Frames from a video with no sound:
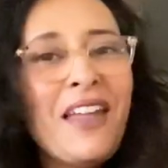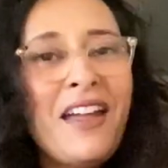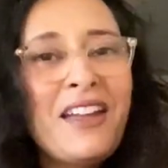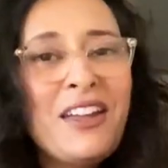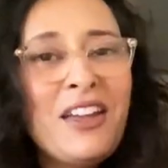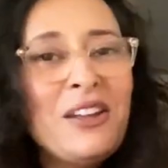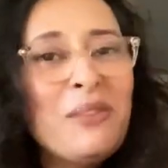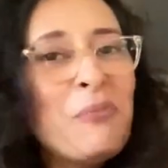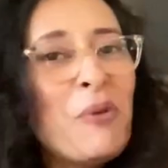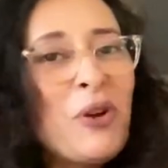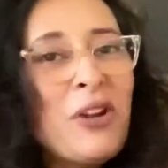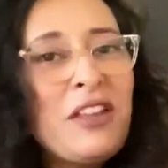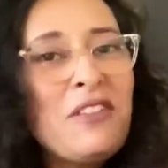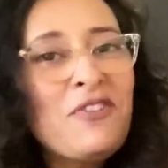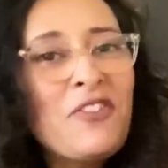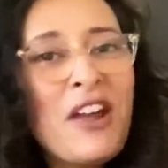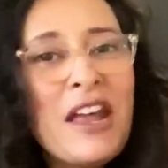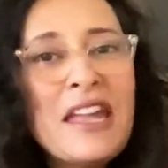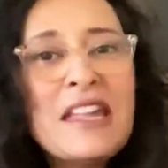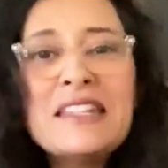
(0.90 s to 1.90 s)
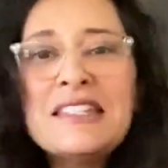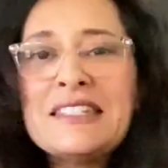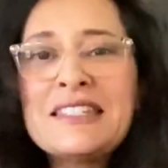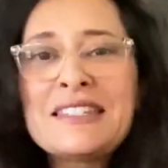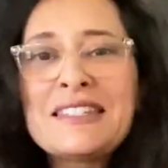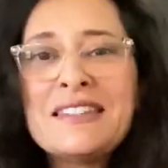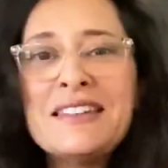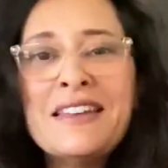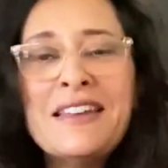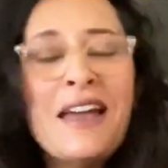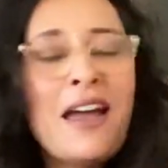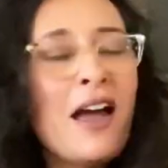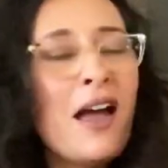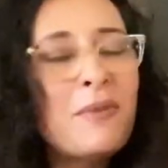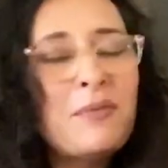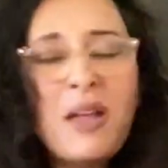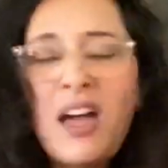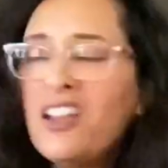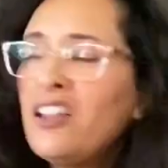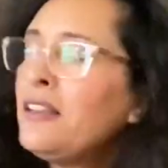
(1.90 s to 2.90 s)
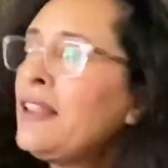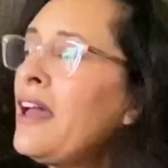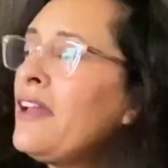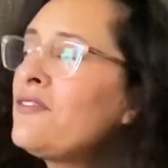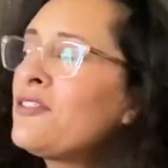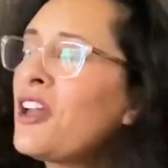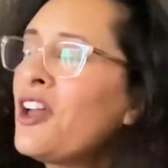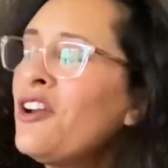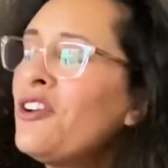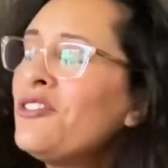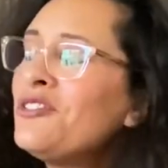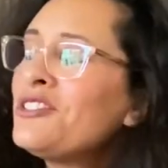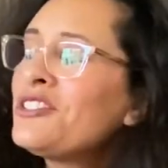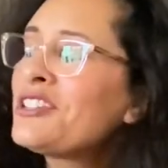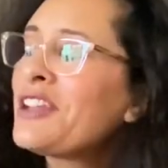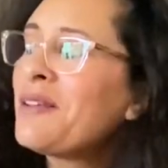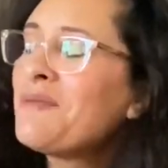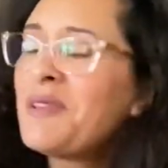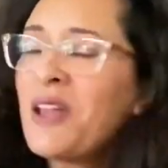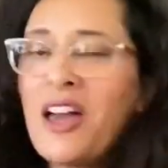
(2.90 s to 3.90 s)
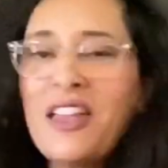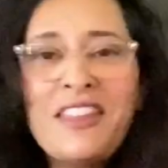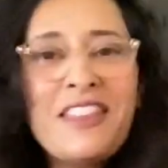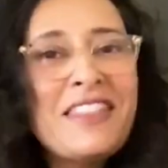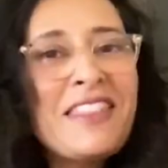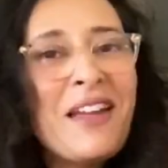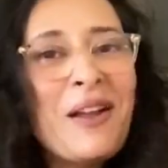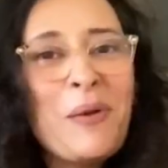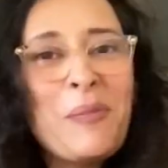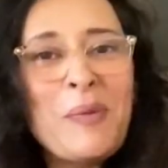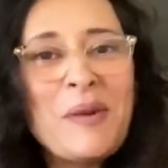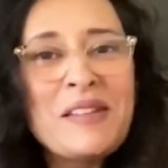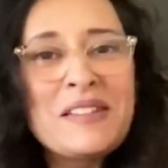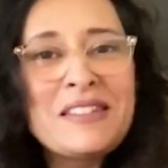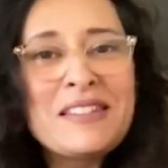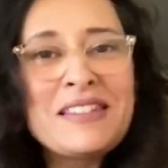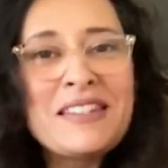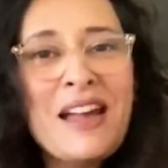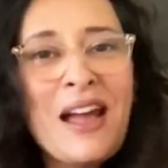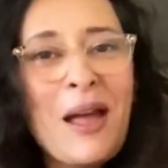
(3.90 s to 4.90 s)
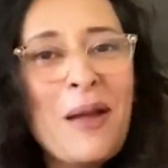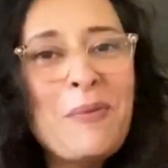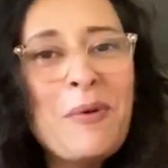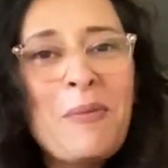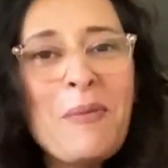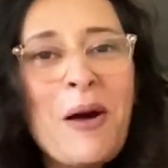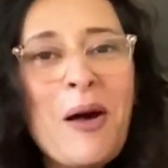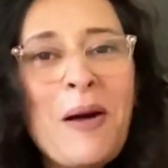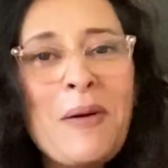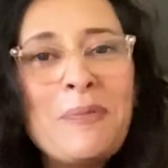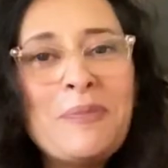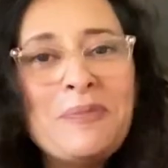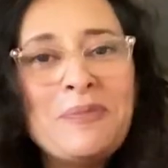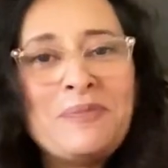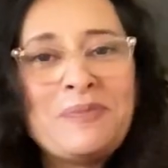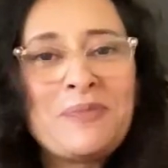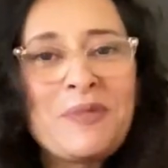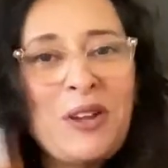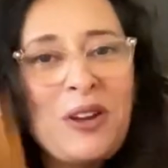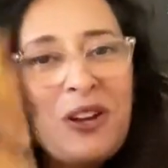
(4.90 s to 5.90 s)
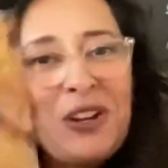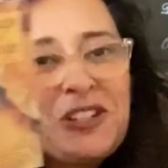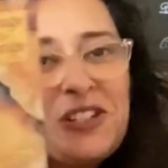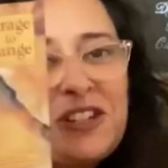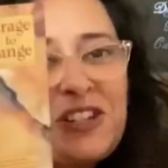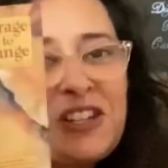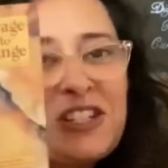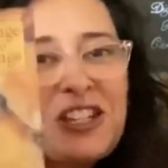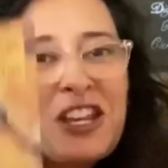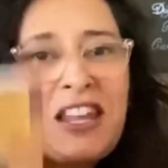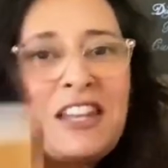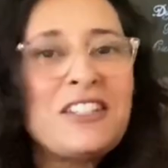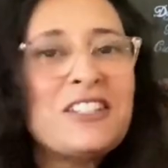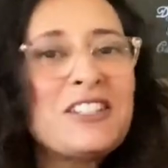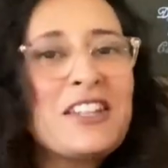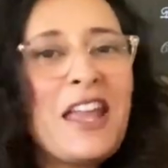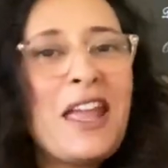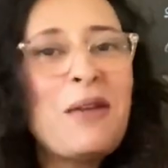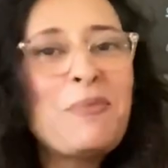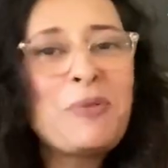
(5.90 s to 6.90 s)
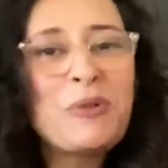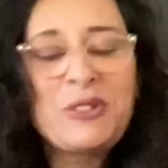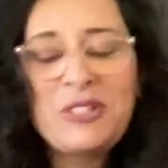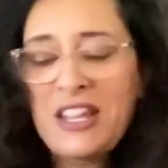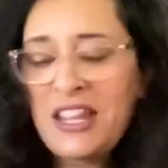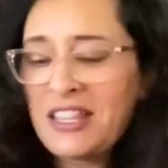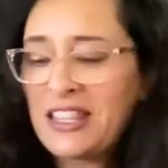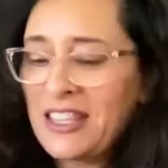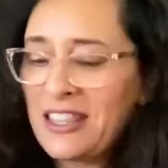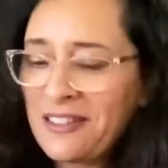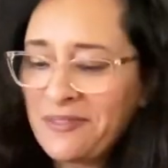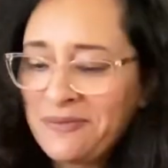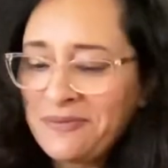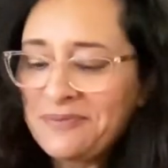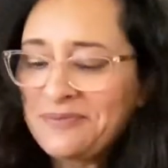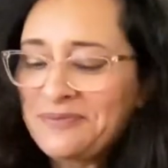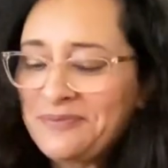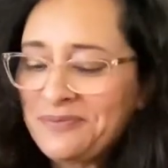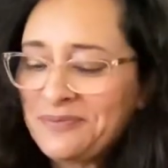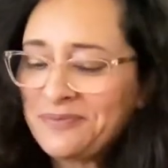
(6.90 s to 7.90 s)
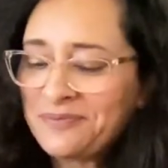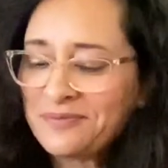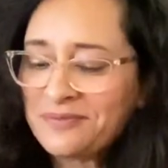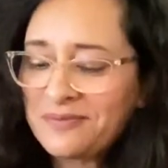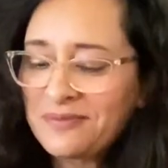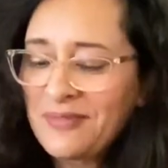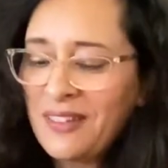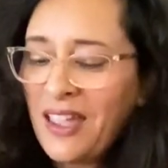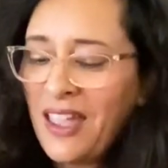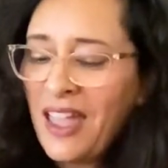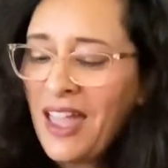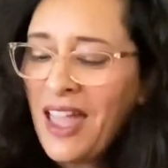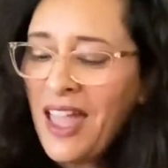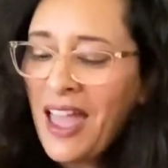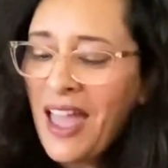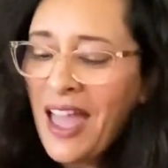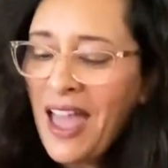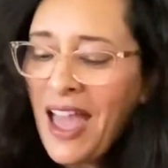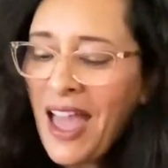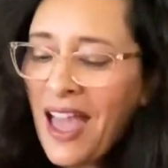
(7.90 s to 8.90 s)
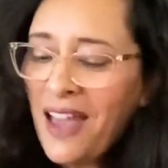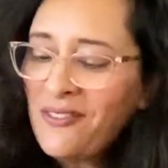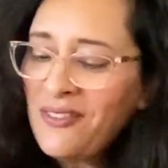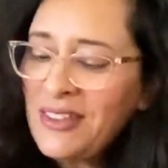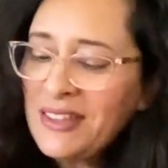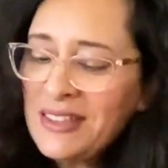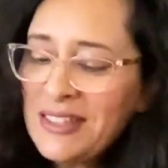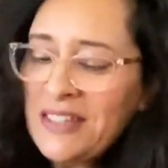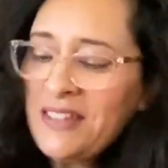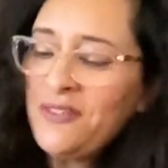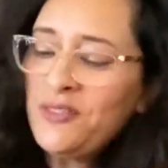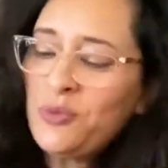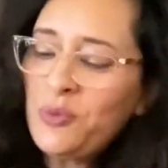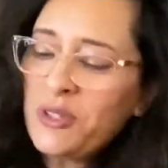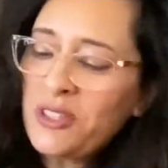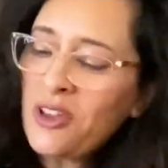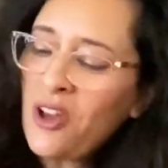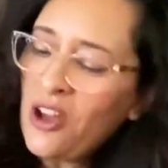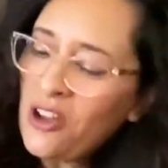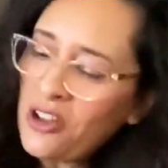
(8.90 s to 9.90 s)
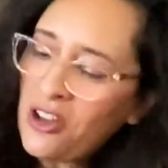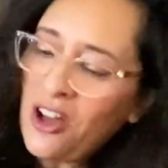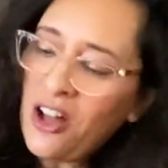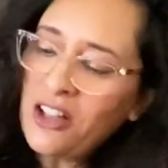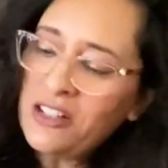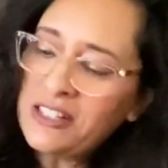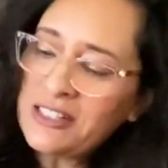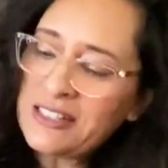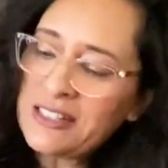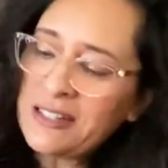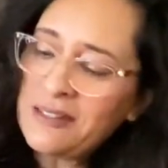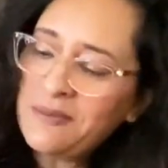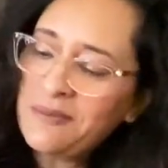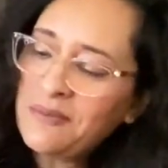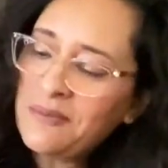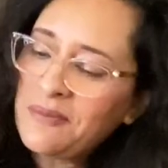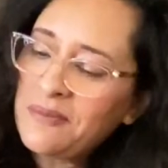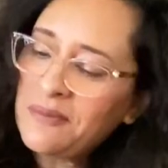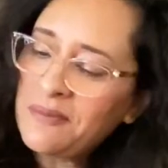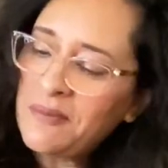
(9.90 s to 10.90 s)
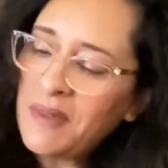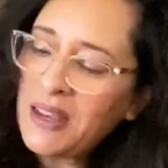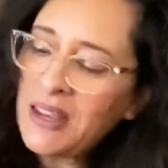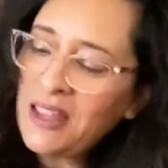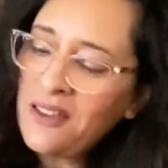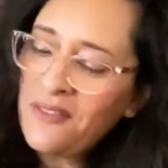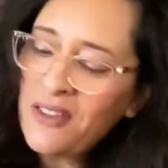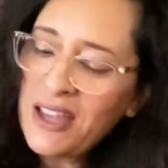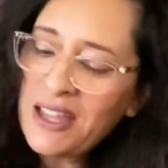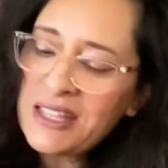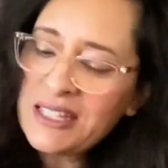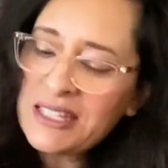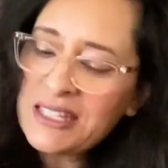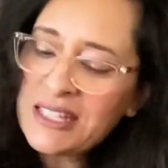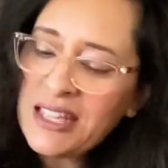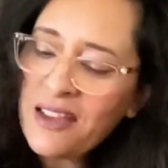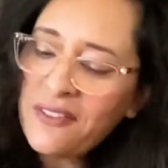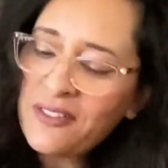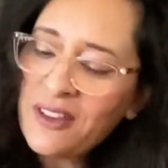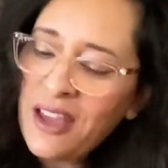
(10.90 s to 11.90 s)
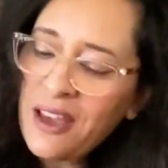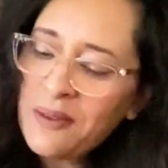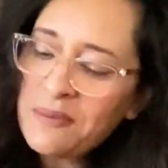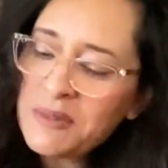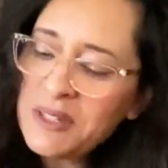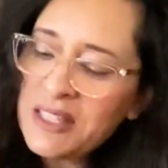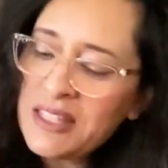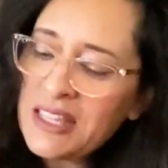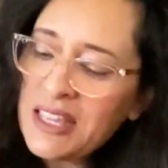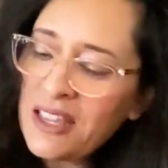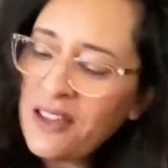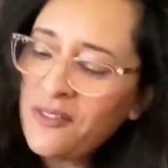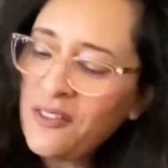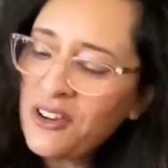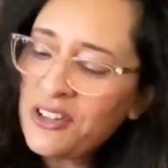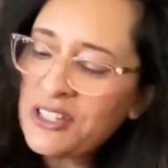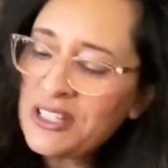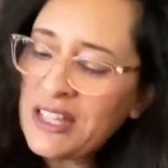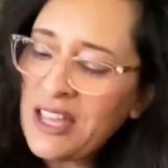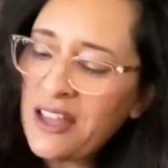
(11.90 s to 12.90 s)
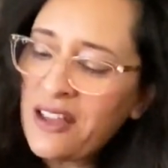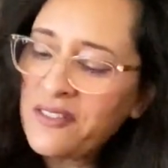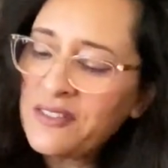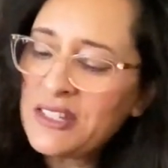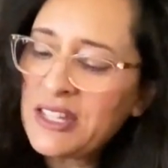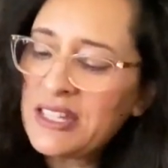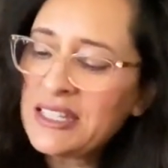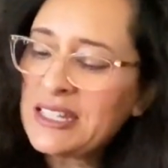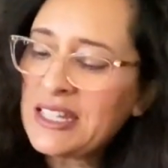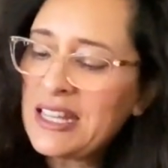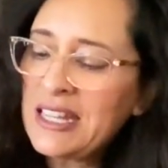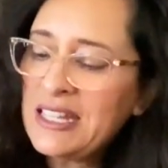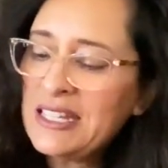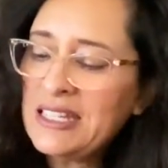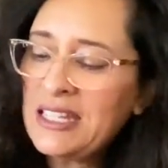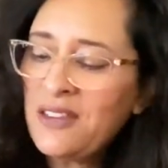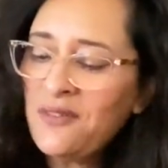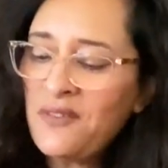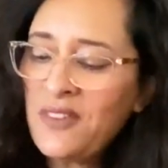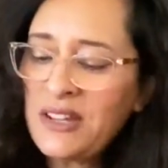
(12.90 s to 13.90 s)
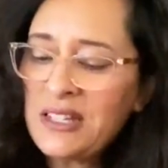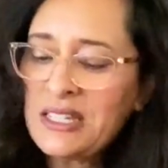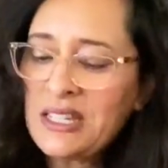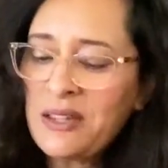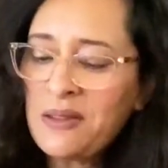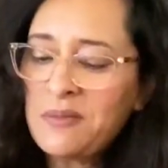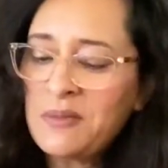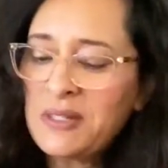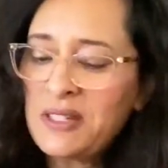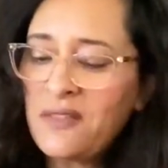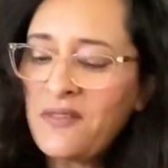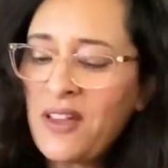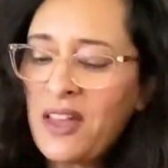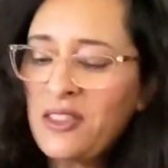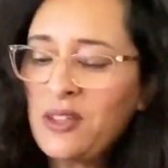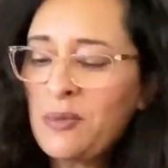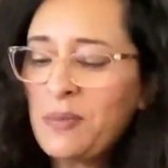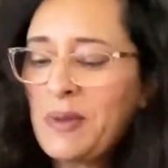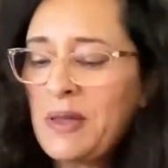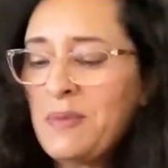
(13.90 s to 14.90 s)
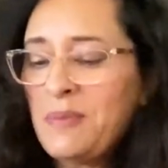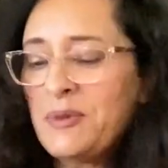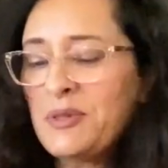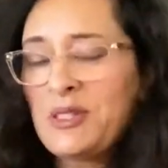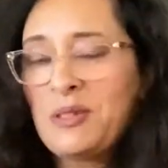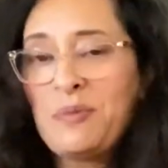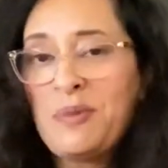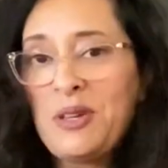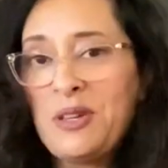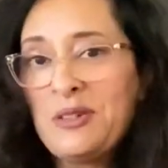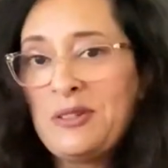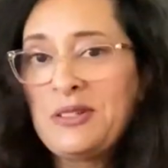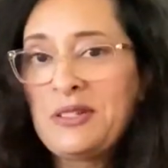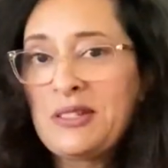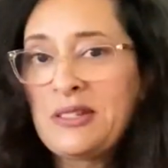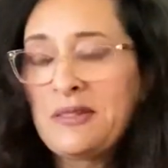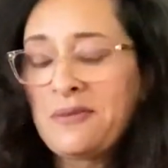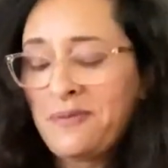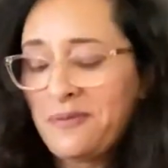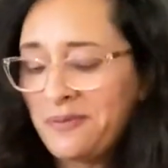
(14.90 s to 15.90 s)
Good morning, friends. I'm not a life coach. I'm not a therapist. I'm a mom. Courage to change, April 10th. Having lived with alcoholism, many of us have come to think of ourselves as innocent victims of other people's abuse.